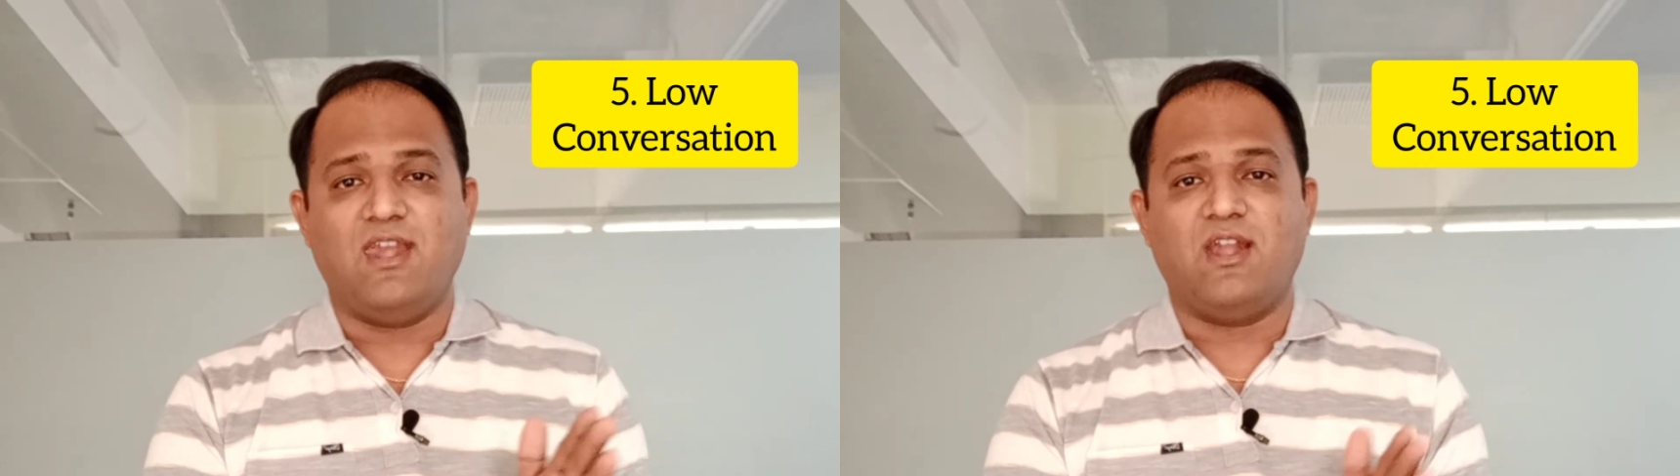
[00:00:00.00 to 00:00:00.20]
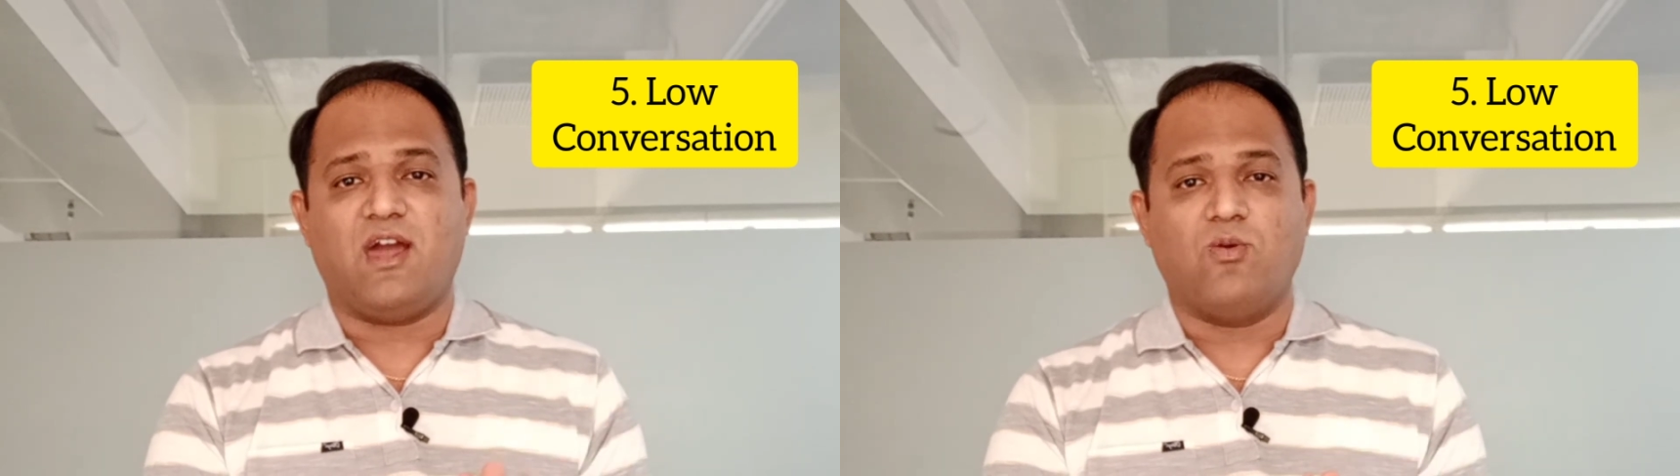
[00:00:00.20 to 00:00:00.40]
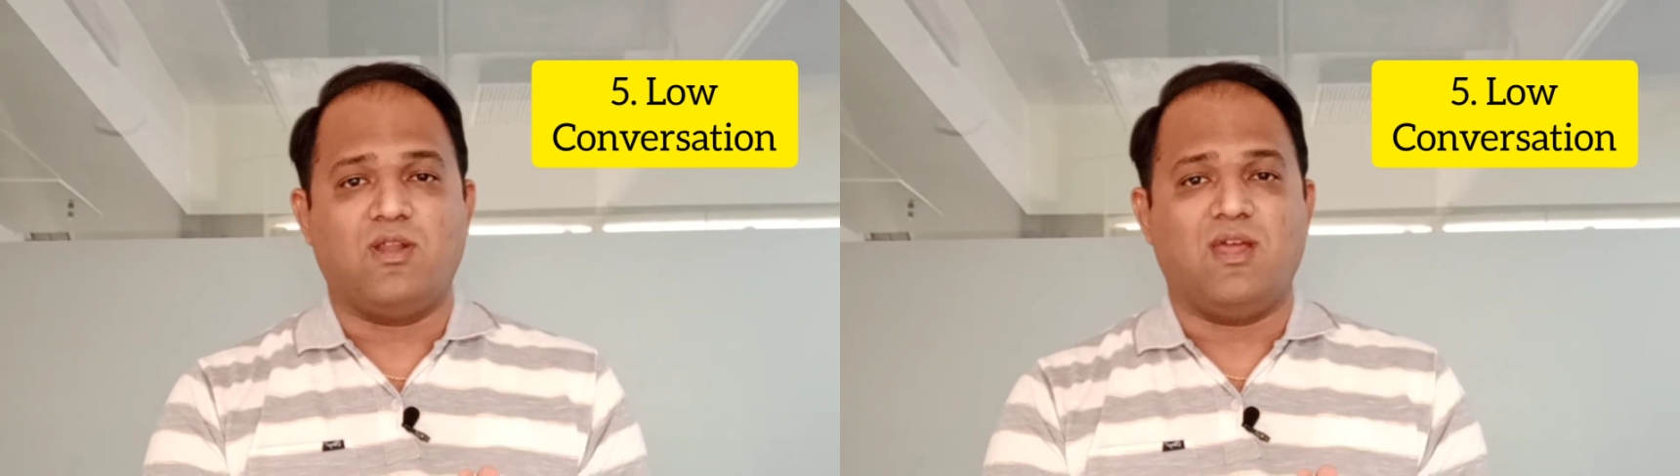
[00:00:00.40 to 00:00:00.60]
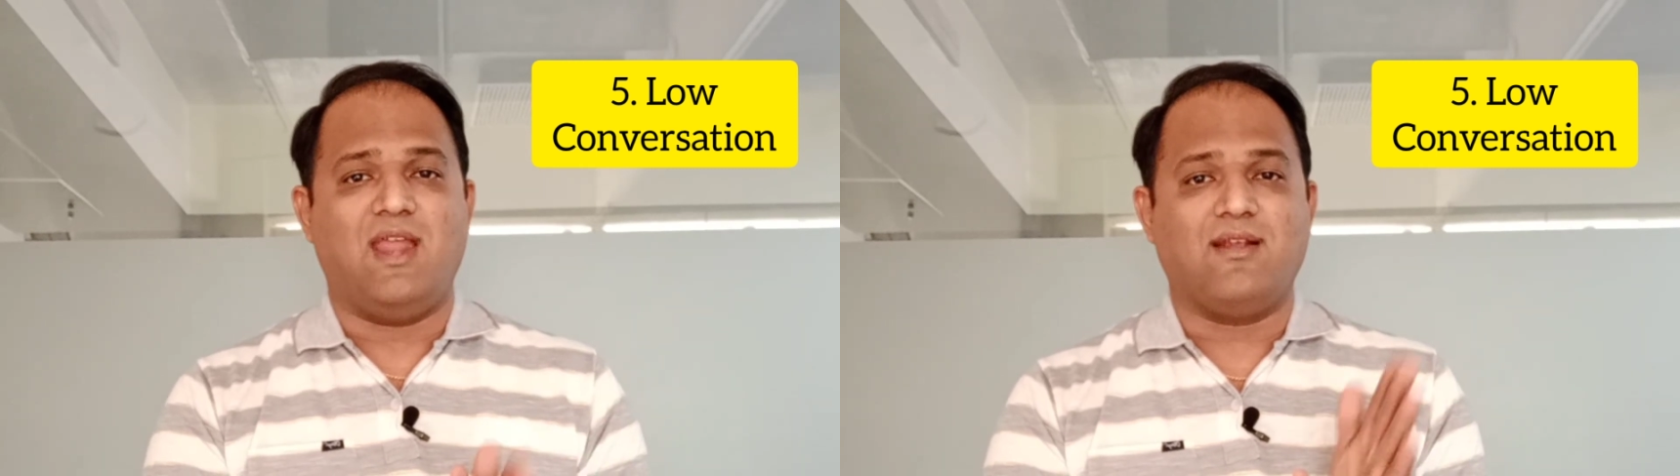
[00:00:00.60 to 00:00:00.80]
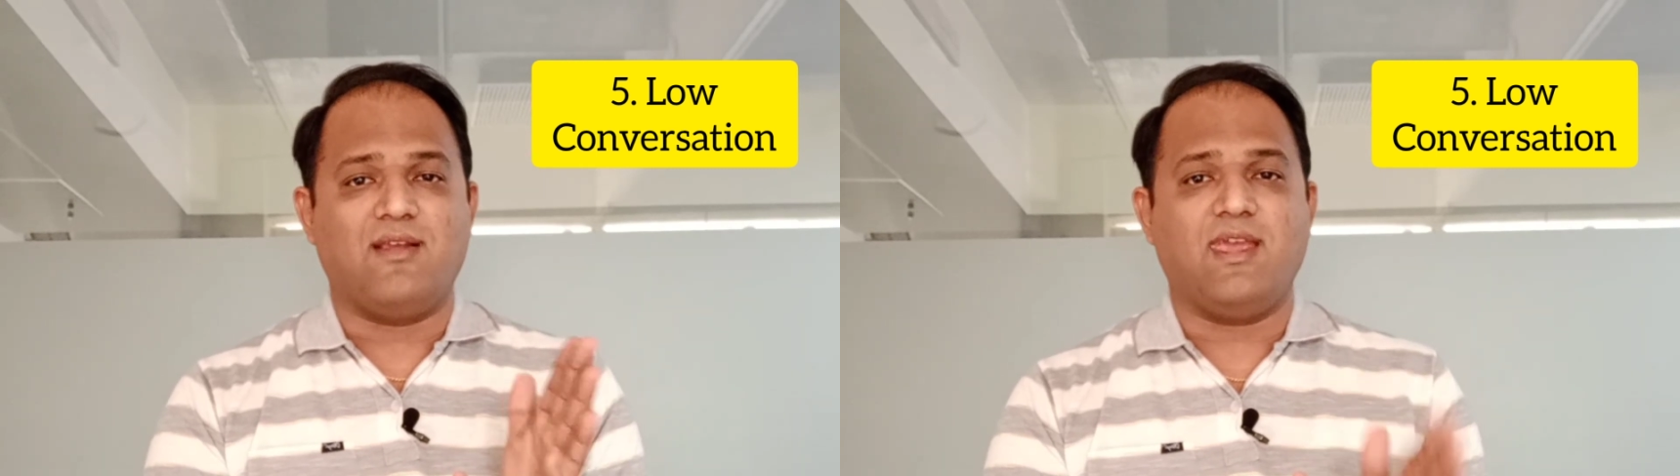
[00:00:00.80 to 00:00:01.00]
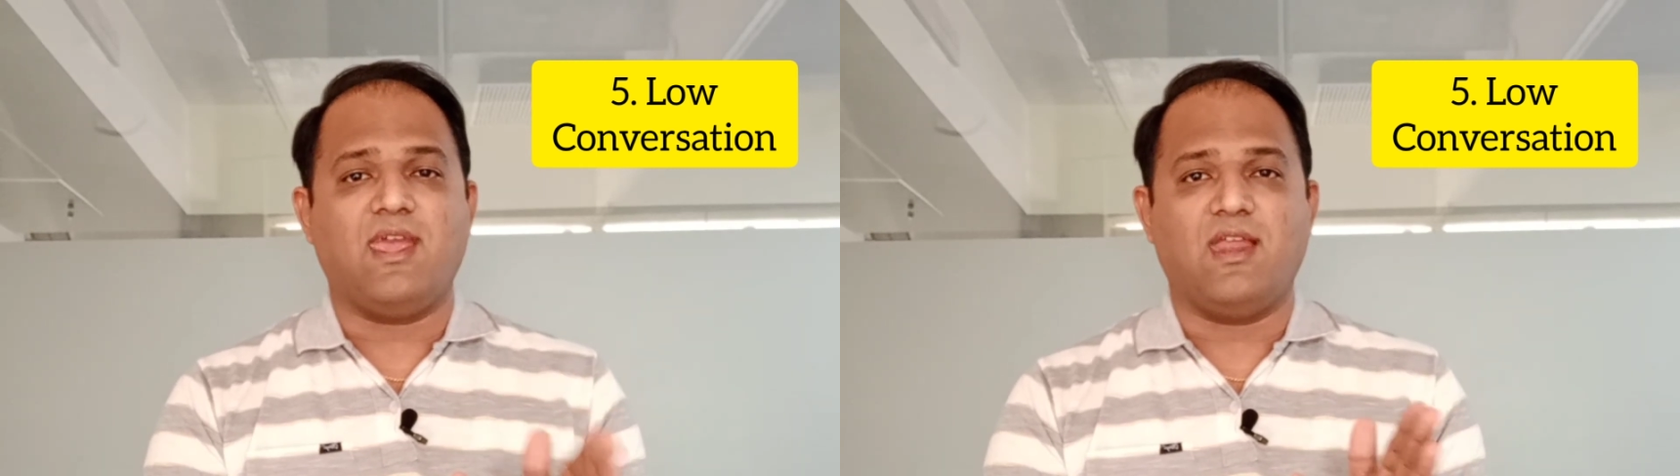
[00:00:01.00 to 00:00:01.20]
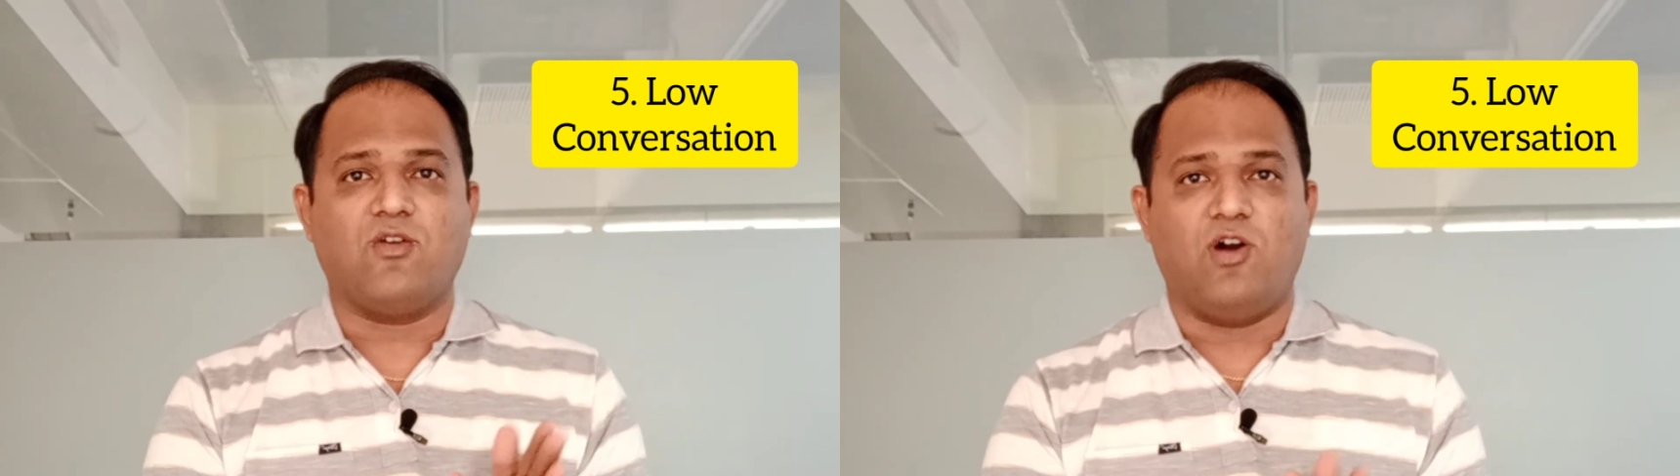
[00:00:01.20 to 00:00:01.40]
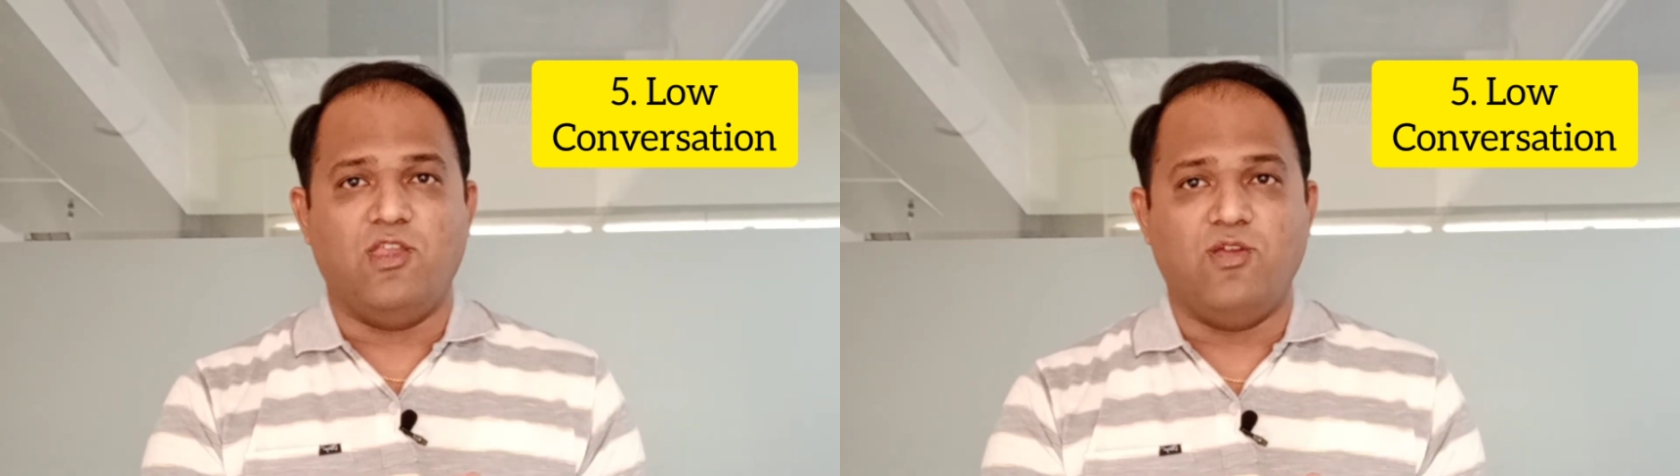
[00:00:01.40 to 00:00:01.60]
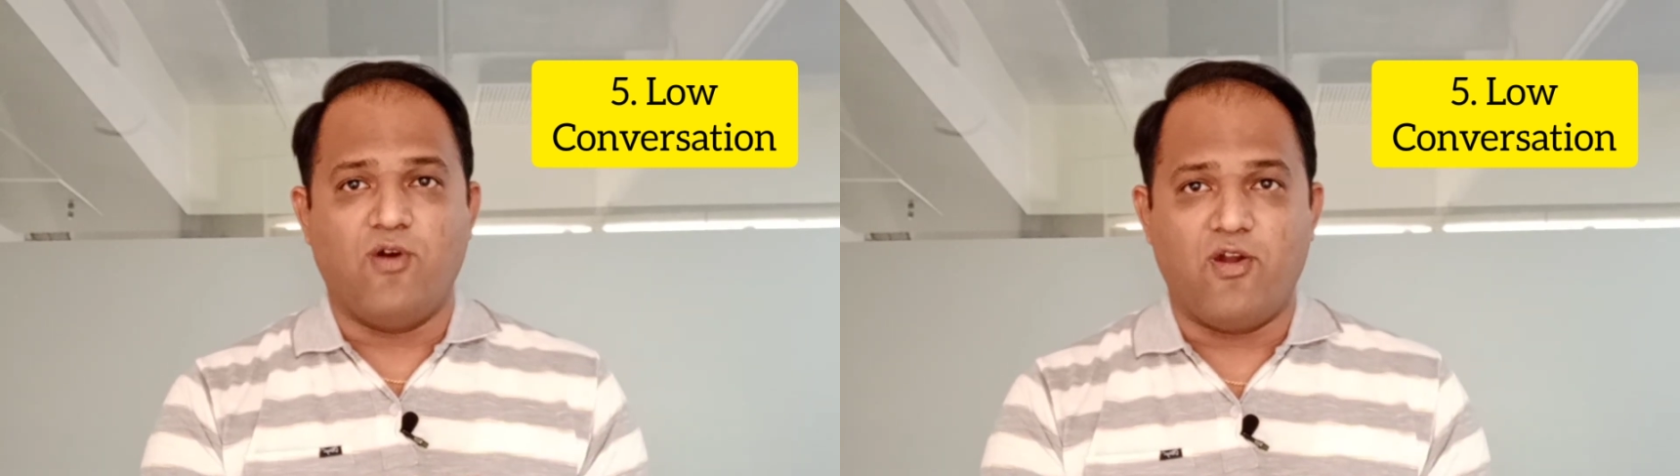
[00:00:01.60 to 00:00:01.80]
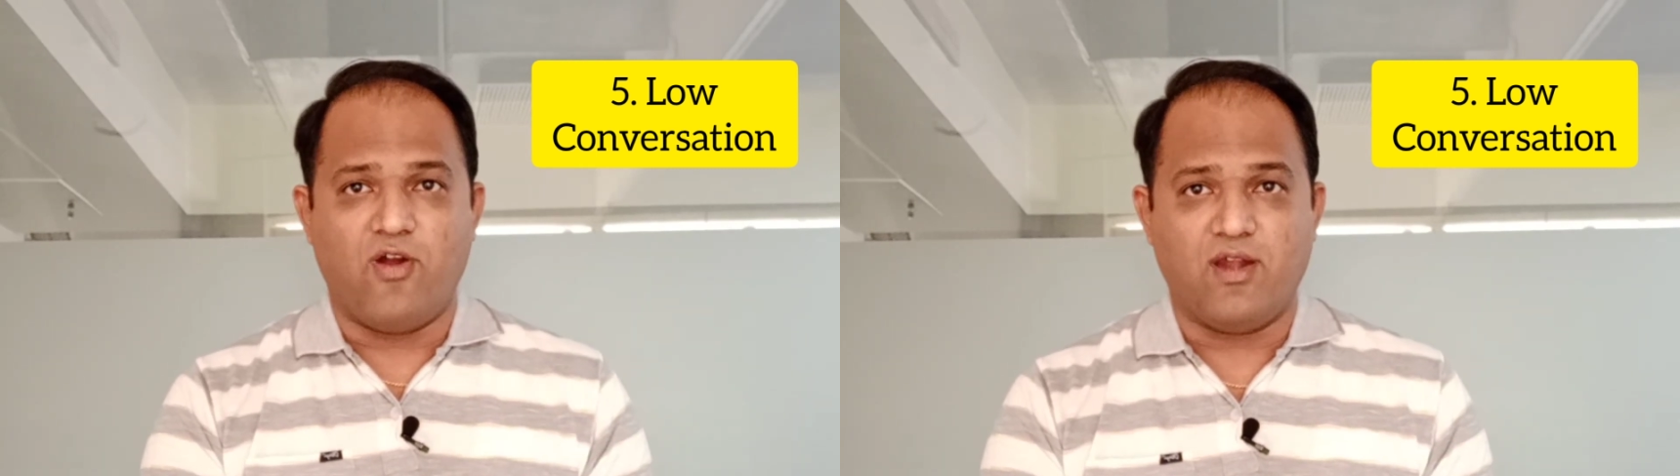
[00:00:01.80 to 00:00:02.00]
it out and click and call you
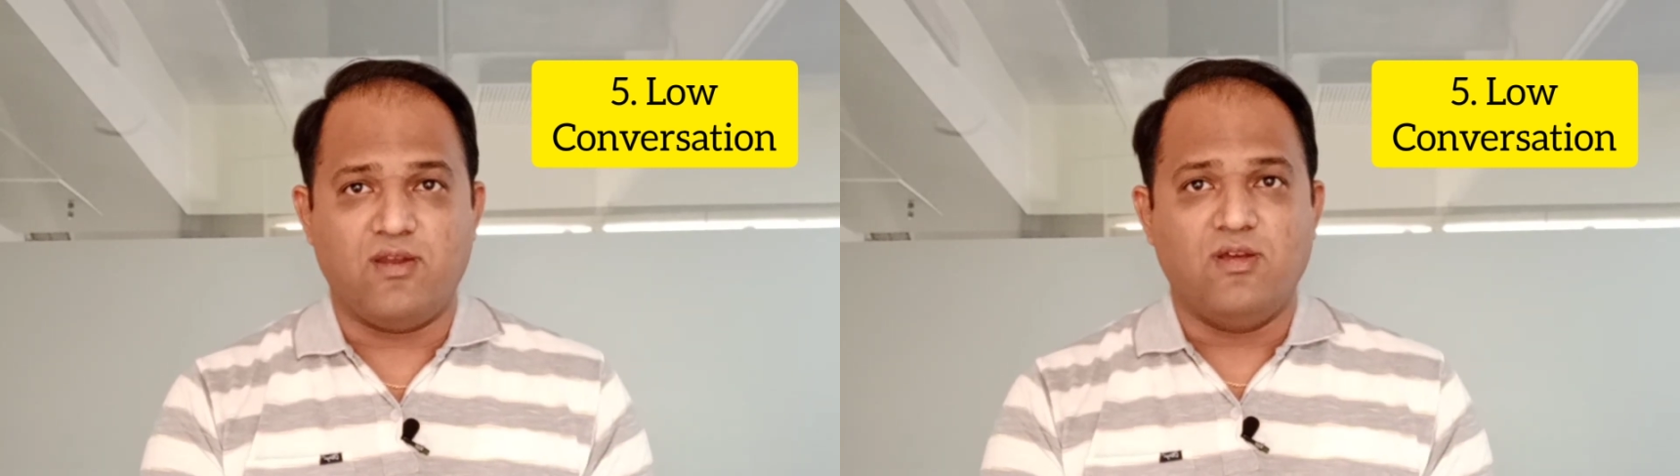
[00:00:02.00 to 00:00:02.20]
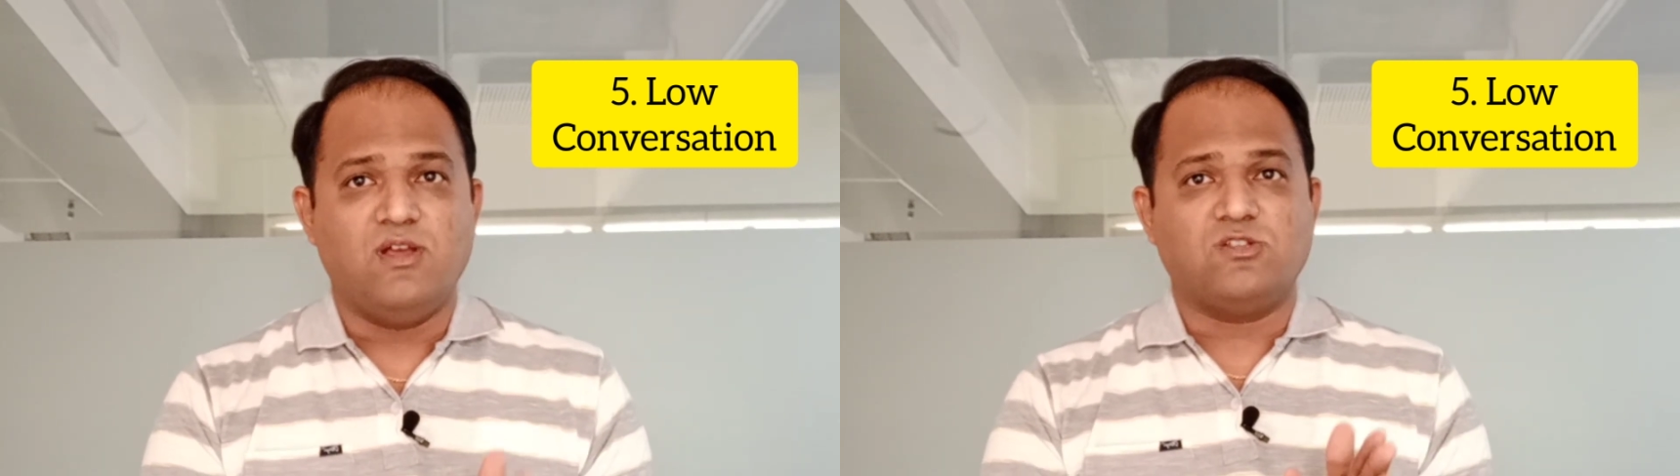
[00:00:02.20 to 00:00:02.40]
or not.